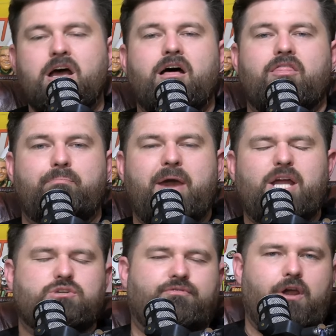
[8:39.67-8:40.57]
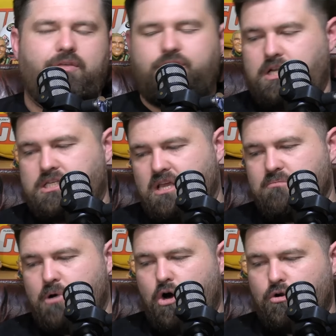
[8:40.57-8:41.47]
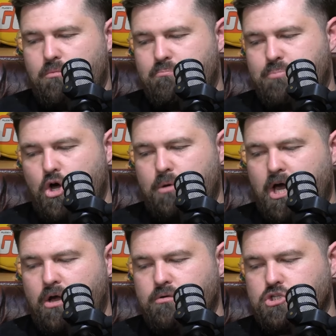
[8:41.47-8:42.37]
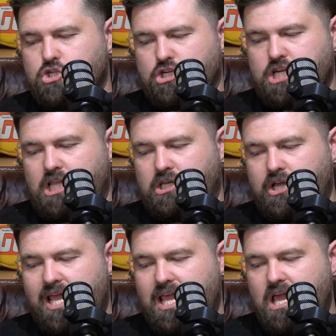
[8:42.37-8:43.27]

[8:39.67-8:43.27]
The bench for Anthony Seibold, Burbo, Josh Allier,